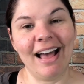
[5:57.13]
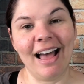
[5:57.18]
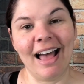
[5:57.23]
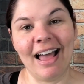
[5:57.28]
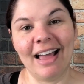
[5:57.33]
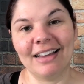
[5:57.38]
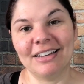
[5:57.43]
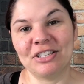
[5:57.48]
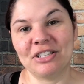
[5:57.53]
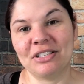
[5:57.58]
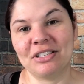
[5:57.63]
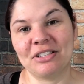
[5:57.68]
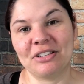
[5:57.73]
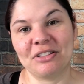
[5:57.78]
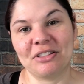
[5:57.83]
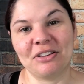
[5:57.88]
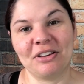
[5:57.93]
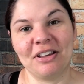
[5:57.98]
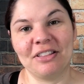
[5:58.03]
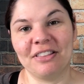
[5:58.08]
I just
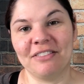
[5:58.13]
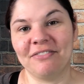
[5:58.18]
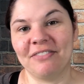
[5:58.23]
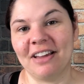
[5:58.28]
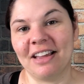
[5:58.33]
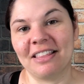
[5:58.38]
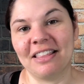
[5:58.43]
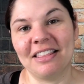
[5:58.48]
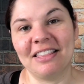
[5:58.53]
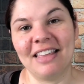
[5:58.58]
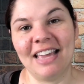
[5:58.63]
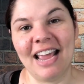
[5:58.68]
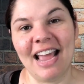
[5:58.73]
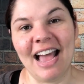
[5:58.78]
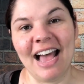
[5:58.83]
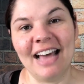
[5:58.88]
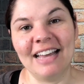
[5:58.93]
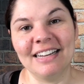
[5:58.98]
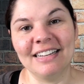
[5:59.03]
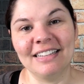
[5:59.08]
thought the fact that they
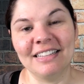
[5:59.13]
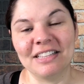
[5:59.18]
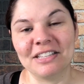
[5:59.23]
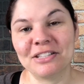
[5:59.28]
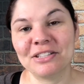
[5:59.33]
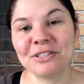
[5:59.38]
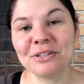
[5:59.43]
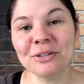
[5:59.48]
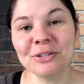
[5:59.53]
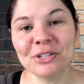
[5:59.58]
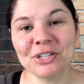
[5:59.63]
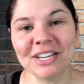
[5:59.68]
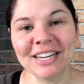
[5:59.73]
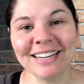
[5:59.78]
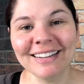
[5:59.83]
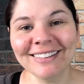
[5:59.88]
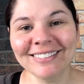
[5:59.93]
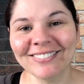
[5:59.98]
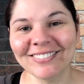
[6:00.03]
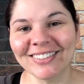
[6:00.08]
added the
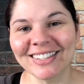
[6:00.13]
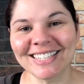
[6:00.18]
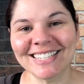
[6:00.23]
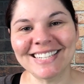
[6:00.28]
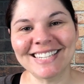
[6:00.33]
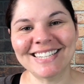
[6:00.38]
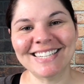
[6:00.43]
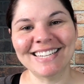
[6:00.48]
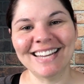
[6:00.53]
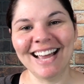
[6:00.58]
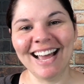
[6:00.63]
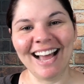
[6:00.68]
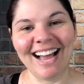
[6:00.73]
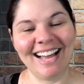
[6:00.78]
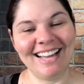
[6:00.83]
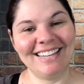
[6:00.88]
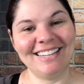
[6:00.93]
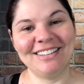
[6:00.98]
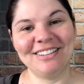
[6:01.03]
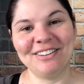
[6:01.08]
searching, which
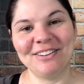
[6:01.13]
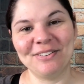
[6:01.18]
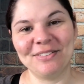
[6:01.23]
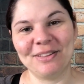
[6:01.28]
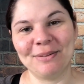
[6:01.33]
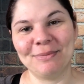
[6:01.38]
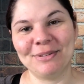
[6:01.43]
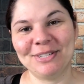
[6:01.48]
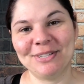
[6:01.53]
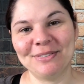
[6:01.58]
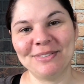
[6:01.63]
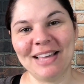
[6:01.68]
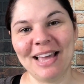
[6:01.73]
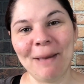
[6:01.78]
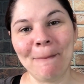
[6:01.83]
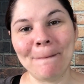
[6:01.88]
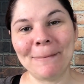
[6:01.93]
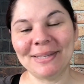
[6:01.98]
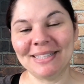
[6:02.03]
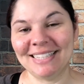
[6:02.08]
I didn't know they would do
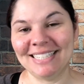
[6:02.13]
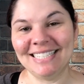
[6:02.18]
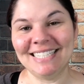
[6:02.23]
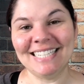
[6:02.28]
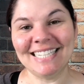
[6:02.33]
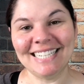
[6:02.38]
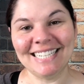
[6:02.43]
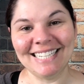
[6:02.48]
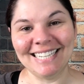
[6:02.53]
that, but they did